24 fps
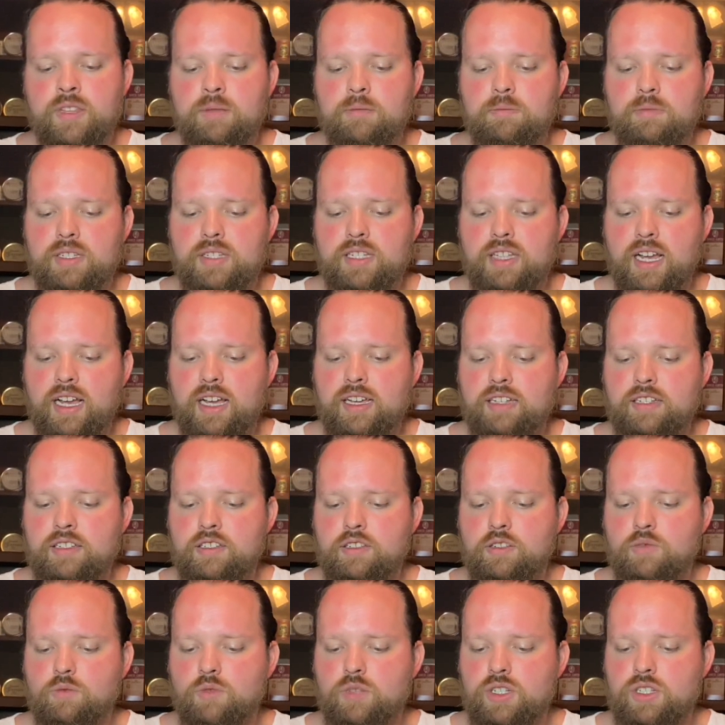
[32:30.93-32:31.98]

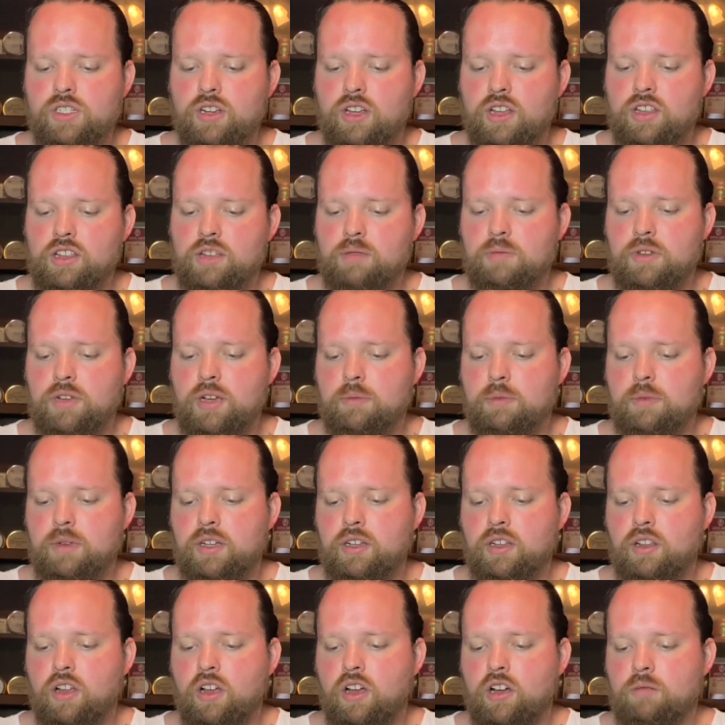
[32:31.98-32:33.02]
Besides, we saw them coming
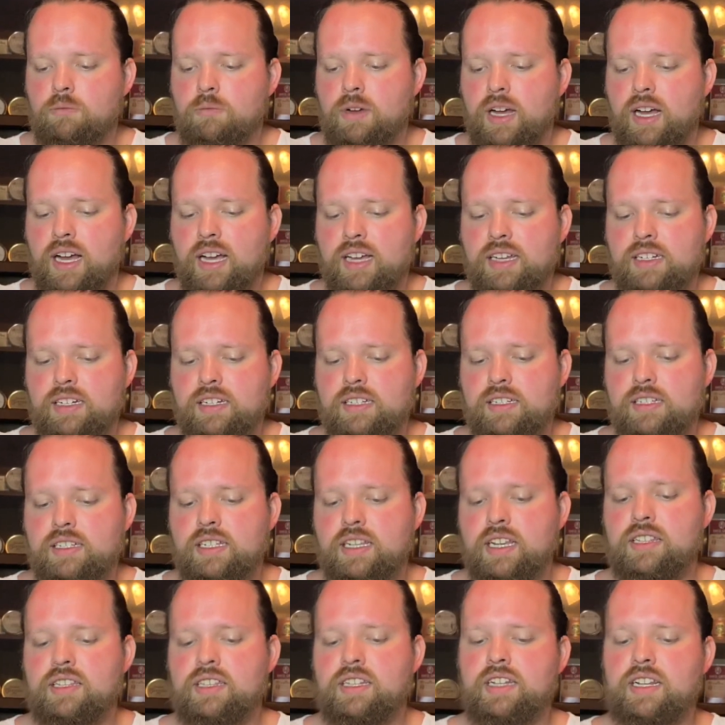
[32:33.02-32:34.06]
along behind us
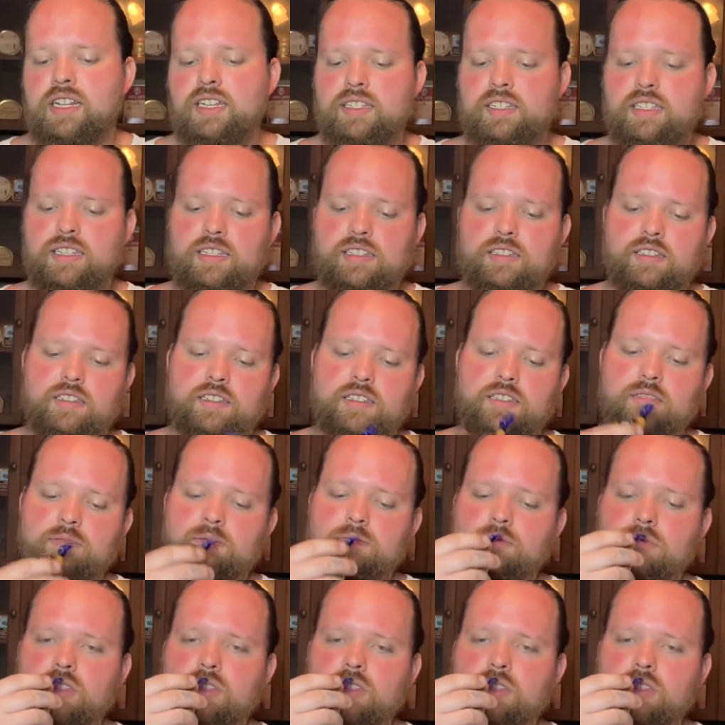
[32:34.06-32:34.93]
in the distance.